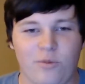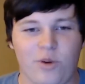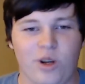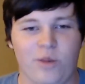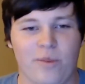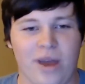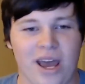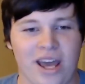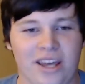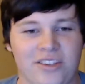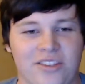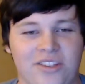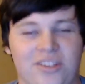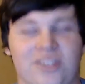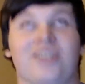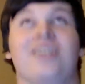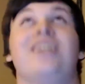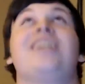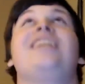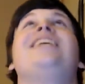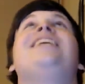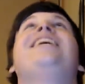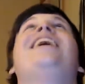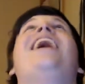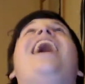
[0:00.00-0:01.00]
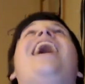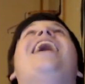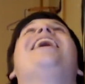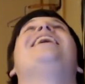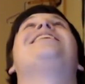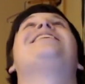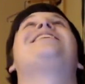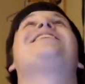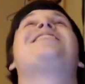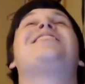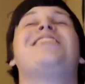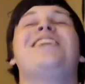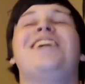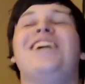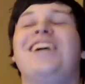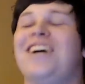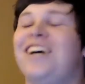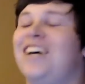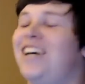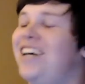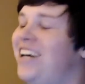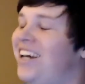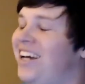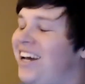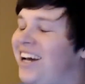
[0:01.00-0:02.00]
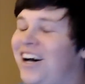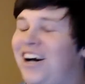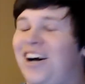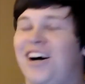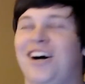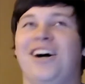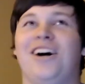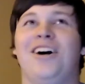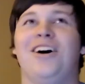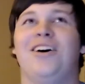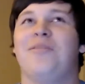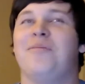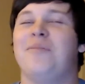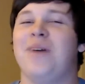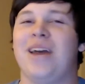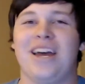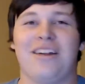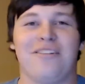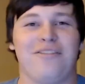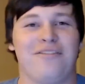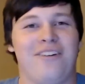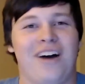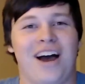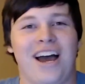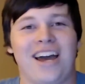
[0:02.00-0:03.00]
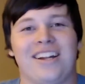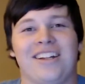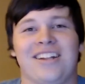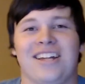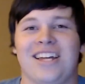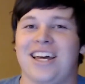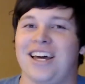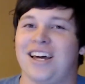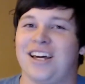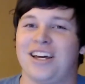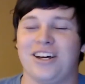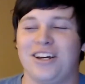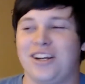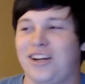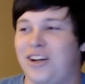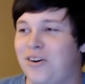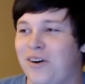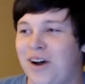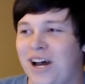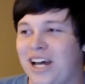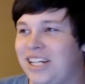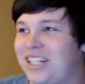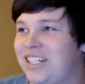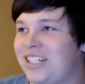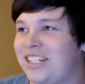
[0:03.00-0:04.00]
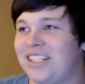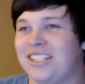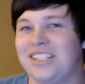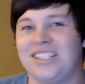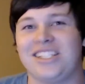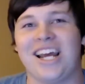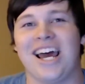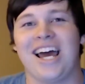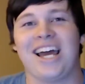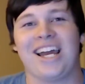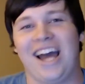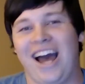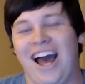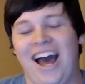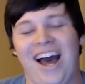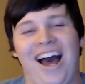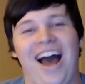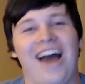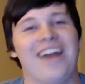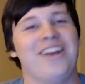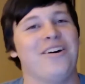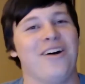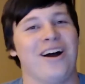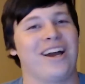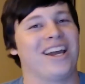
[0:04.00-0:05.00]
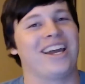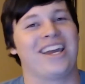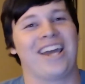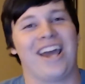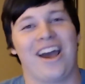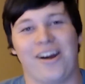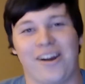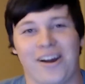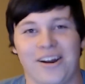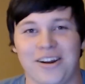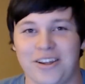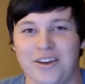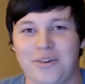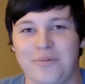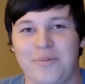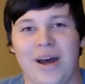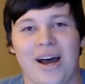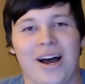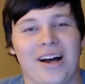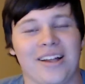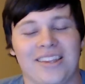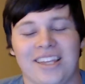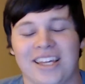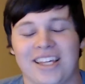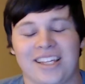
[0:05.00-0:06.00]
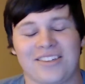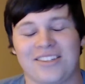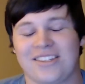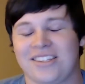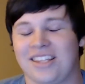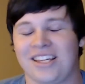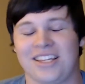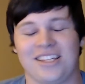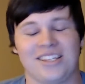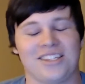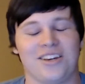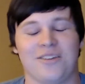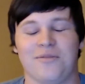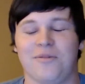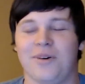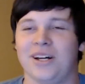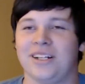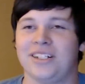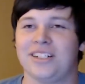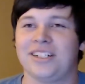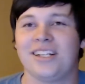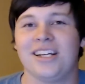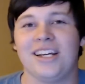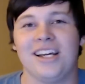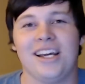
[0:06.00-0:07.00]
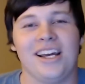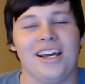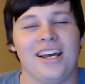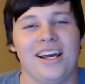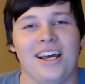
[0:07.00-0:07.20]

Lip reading: remaster. Yes! Oh man, finally a good question. Jack, I knew I could count on you, pal. Thanks so much.